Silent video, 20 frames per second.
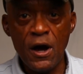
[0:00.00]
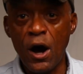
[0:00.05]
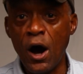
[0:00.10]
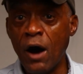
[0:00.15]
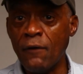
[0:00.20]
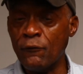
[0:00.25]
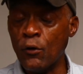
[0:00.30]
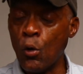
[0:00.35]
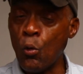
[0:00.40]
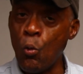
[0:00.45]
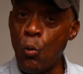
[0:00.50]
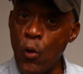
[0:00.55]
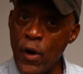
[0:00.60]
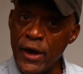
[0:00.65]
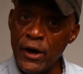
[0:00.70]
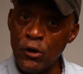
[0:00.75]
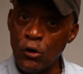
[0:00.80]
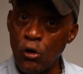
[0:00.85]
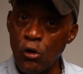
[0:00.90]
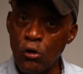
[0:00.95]
of a
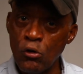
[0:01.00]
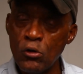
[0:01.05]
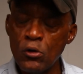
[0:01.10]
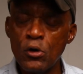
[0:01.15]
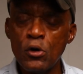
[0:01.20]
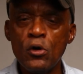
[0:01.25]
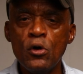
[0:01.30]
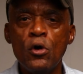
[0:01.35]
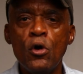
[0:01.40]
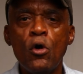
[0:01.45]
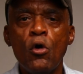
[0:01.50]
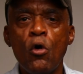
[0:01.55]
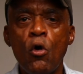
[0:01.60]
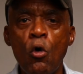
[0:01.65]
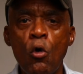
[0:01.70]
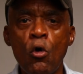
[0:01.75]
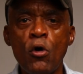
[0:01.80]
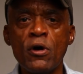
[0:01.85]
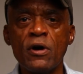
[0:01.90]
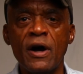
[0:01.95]
will
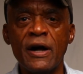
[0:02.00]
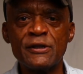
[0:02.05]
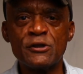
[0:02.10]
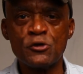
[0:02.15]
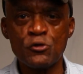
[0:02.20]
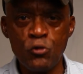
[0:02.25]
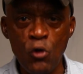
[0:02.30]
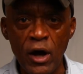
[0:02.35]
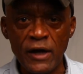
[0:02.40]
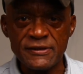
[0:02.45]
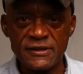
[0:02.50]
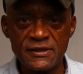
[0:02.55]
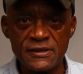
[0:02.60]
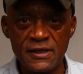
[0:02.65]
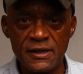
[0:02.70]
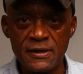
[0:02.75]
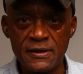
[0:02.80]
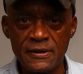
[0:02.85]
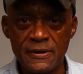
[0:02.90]
or a trust.